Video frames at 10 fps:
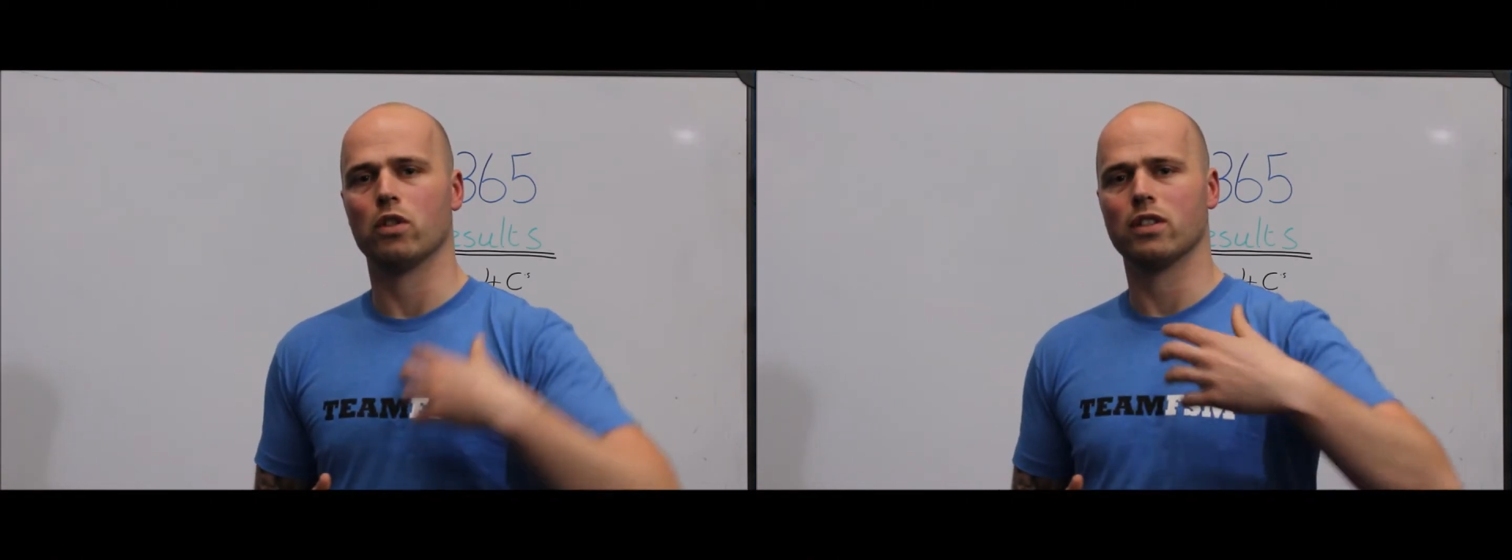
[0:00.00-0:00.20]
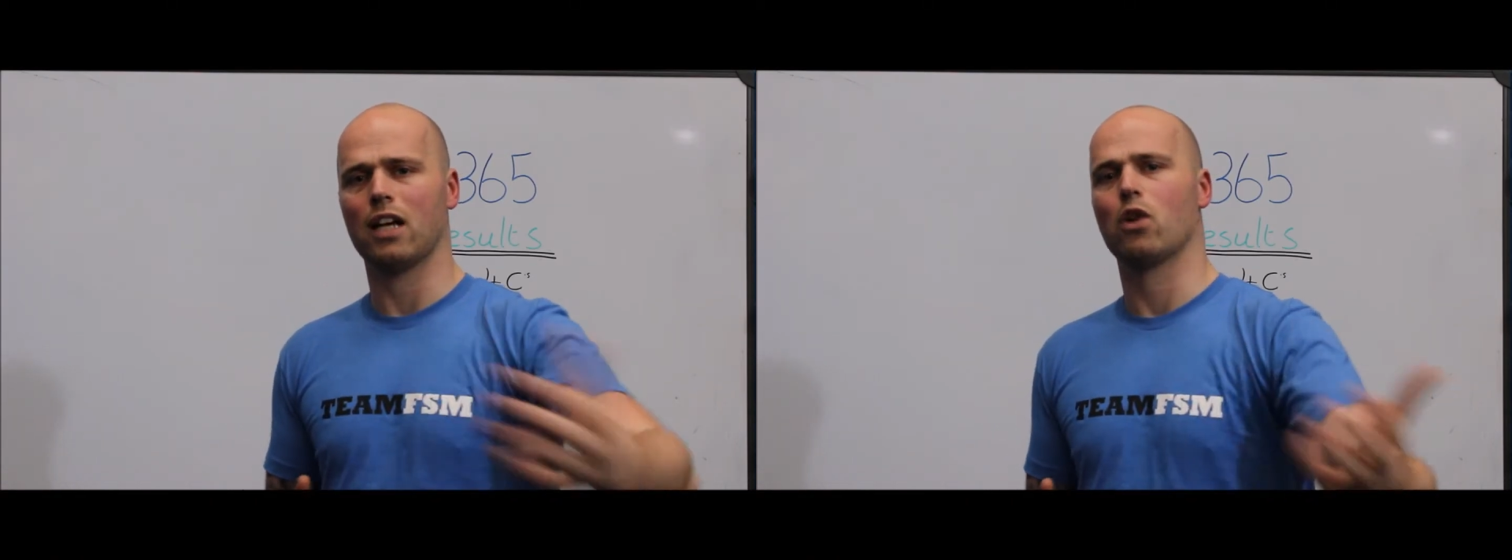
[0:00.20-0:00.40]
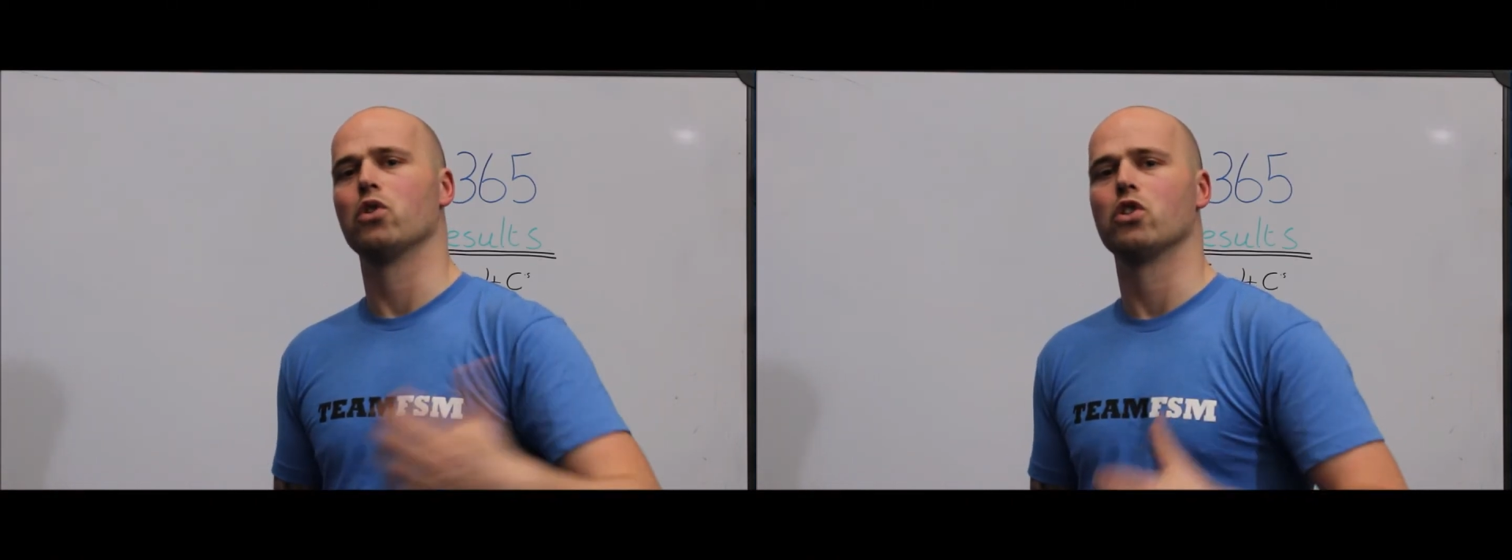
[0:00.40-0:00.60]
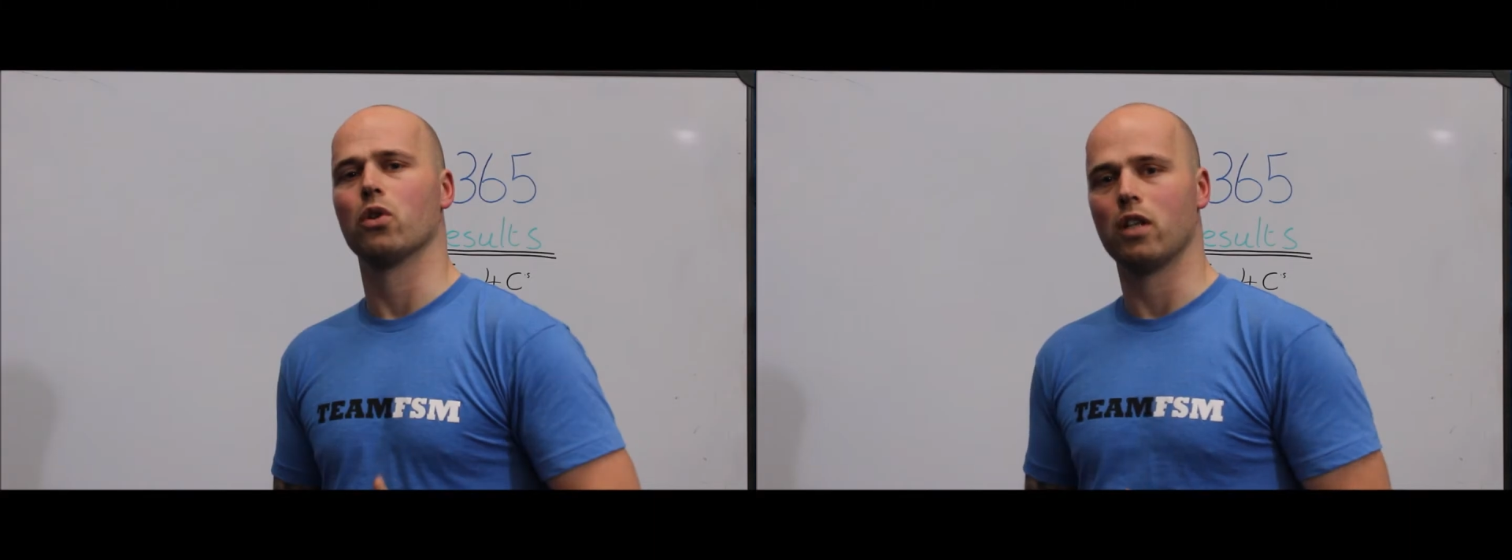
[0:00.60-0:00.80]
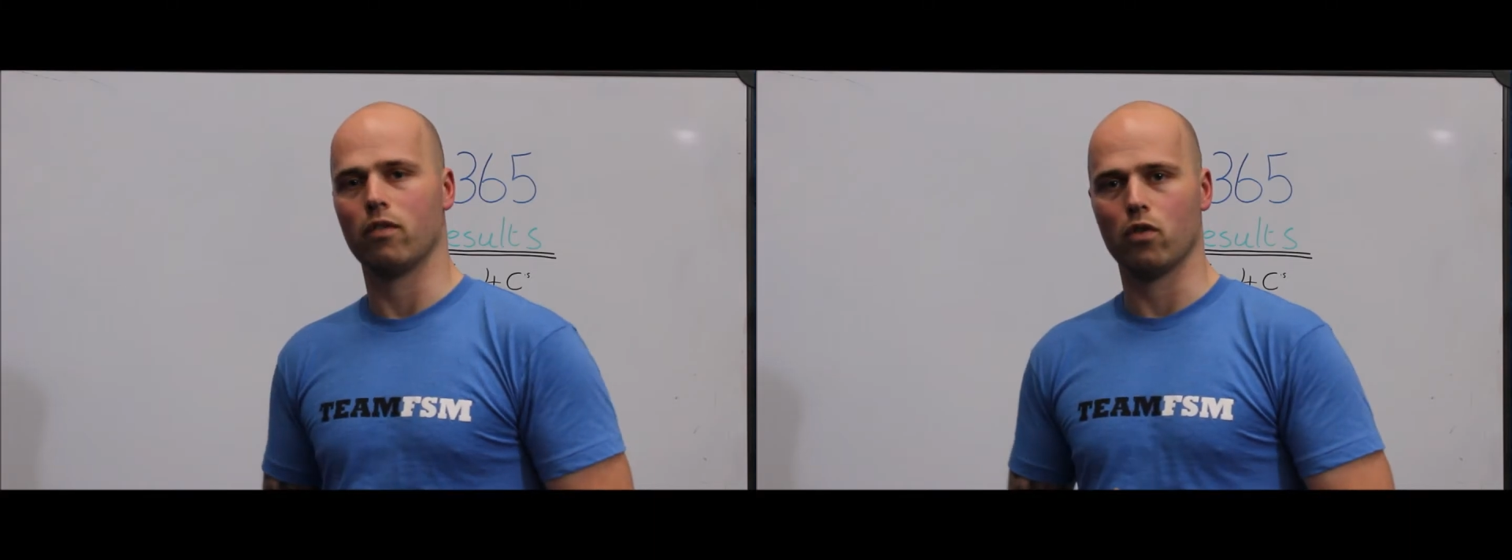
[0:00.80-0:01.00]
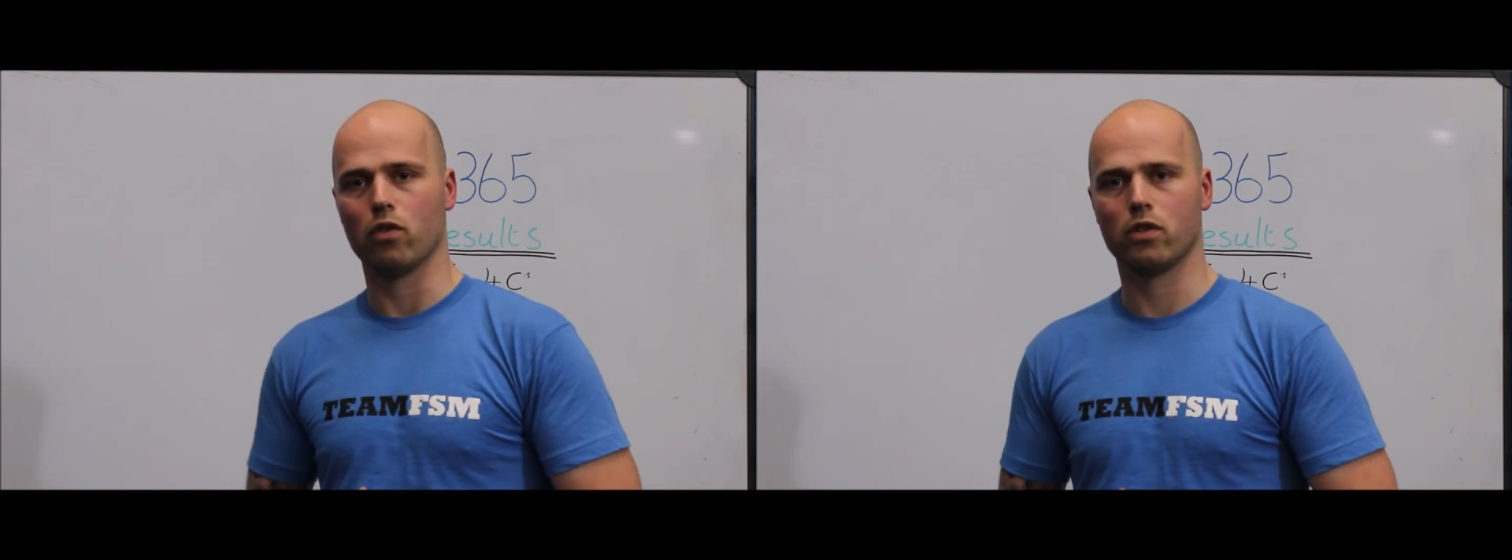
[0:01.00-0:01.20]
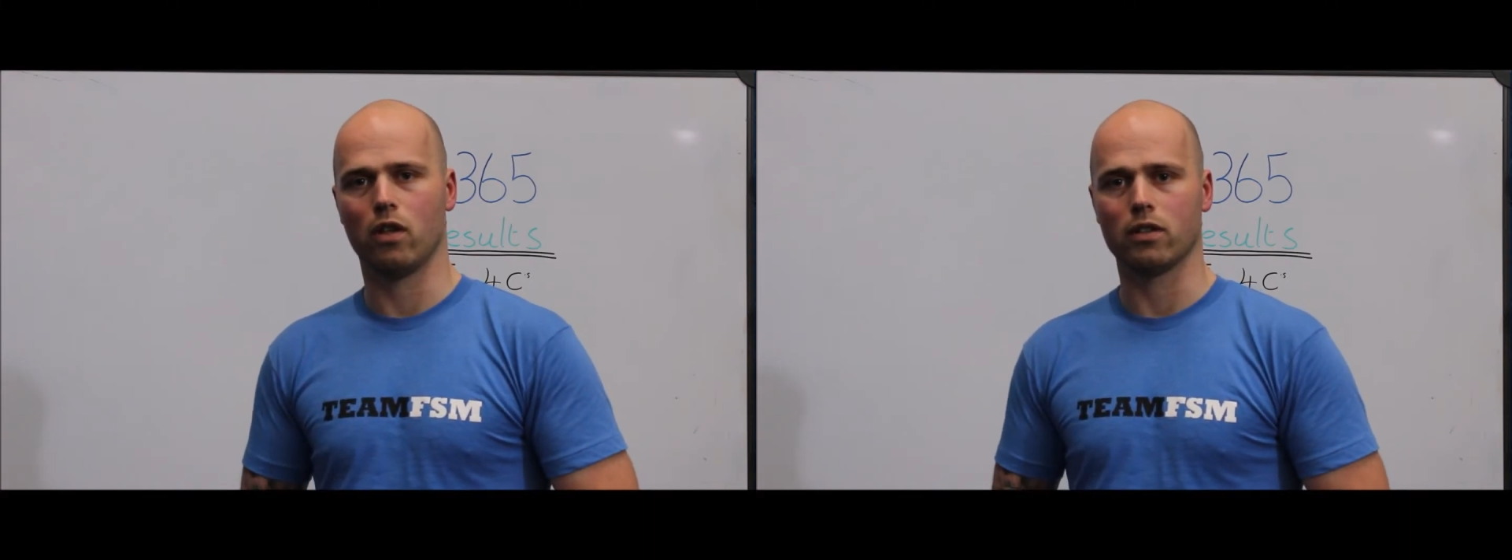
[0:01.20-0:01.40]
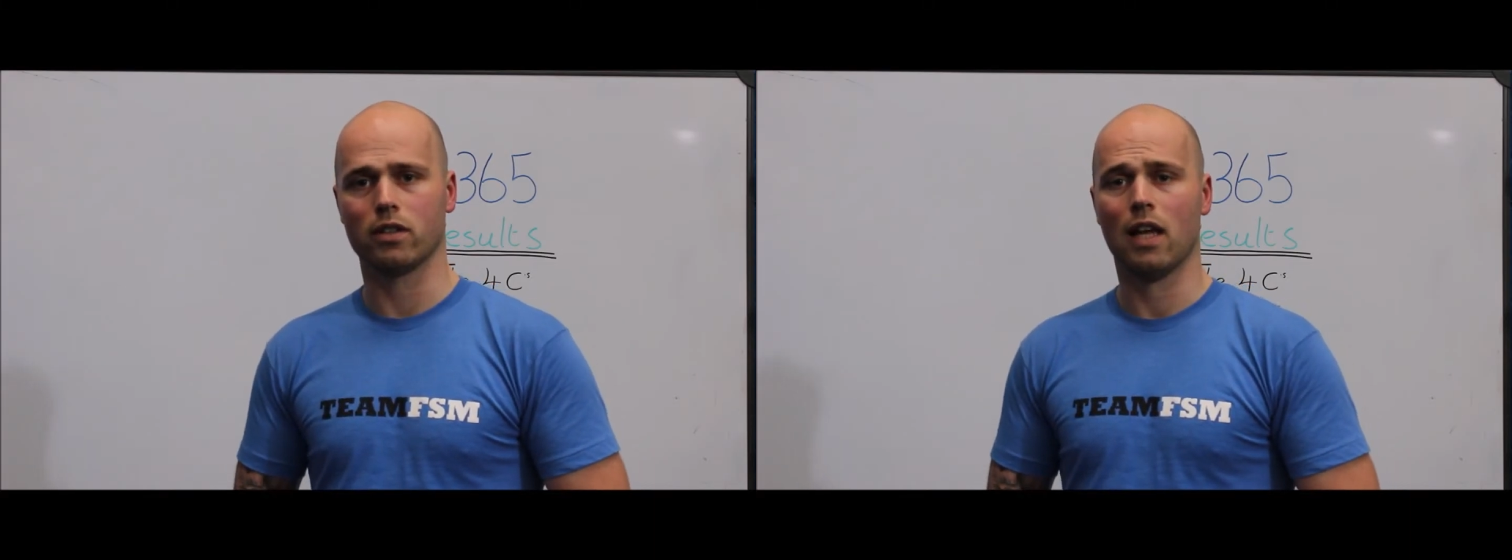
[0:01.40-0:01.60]
you because that coach is going to give you the
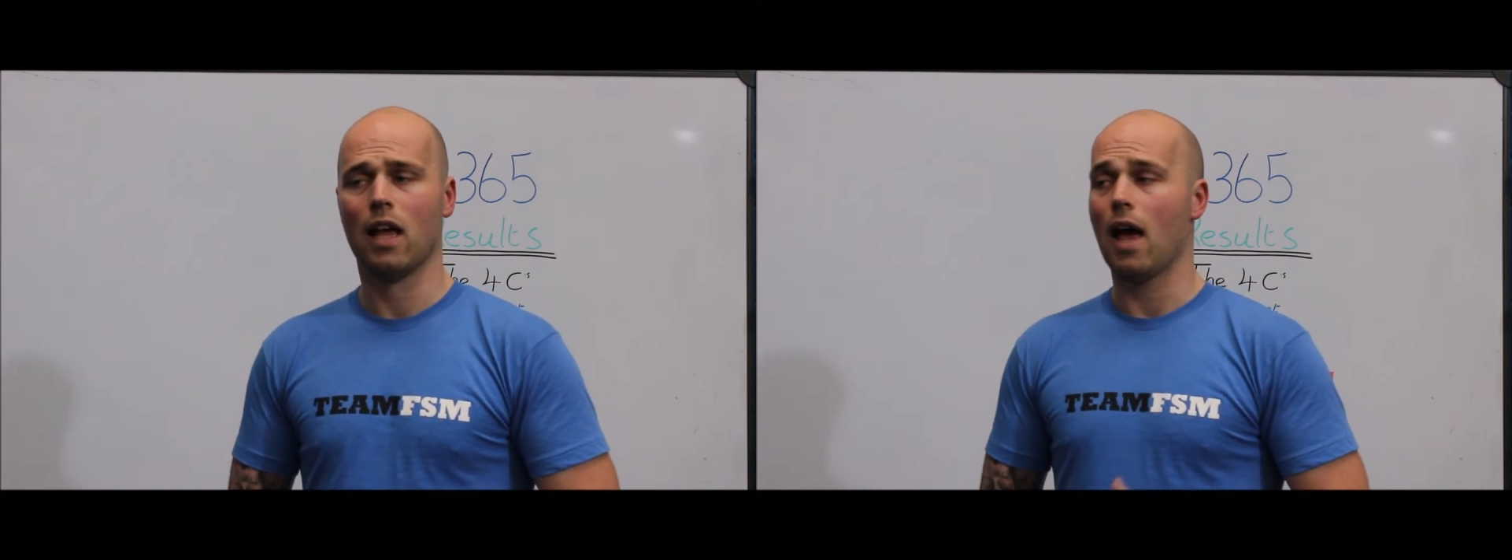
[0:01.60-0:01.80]
results.